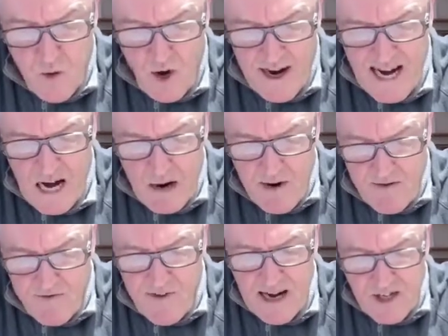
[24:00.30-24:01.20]
quite how
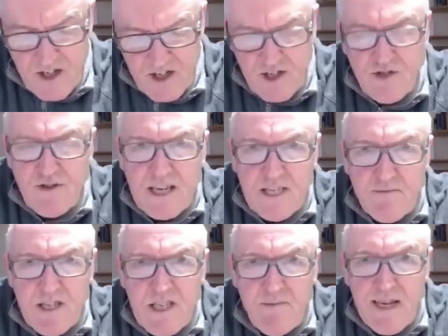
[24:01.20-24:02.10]
infectious and
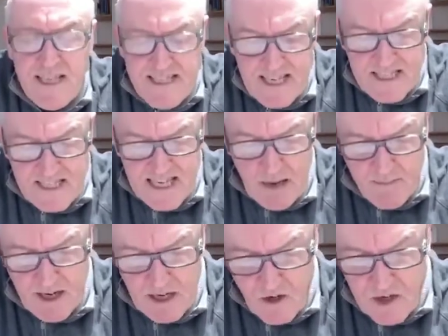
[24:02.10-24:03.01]
transmissible it is now,
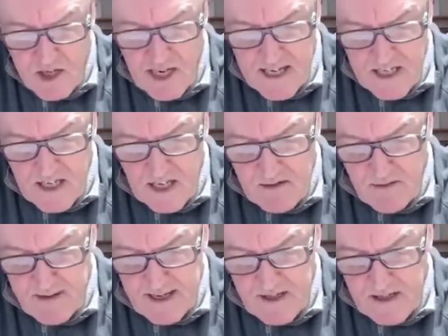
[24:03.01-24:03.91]
but it looks like it's going to
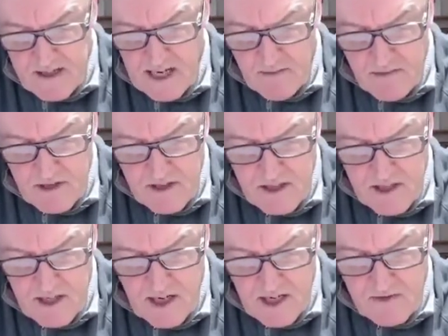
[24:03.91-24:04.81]
be around the same as
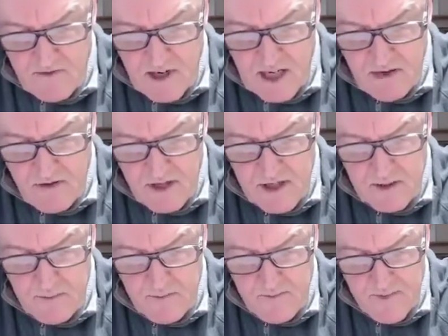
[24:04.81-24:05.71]
the SARS
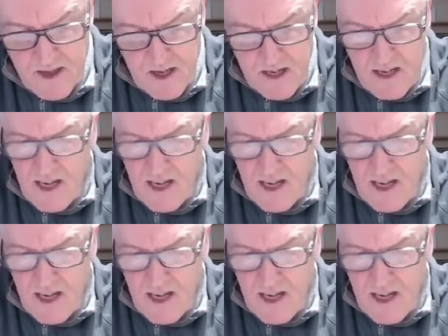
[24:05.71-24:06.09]
virus.